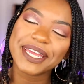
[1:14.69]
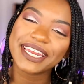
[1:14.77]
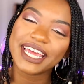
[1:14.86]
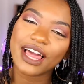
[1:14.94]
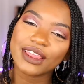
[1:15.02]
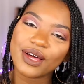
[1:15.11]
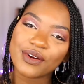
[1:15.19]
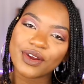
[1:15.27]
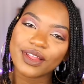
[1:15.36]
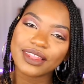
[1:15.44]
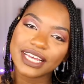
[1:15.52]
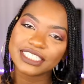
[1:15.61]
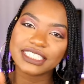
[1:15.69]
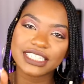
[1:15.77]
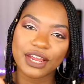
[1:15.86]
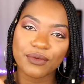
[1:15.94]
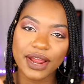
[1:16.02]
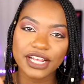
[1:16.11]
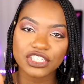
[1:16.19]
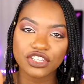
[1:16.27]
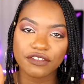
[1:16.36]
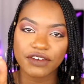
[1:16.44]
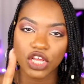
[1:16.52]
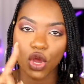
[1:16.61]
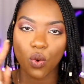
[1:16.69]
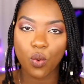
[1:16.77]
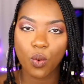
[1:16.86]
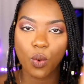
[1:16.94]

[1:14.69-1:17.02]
any longer. Let's just get right into the video.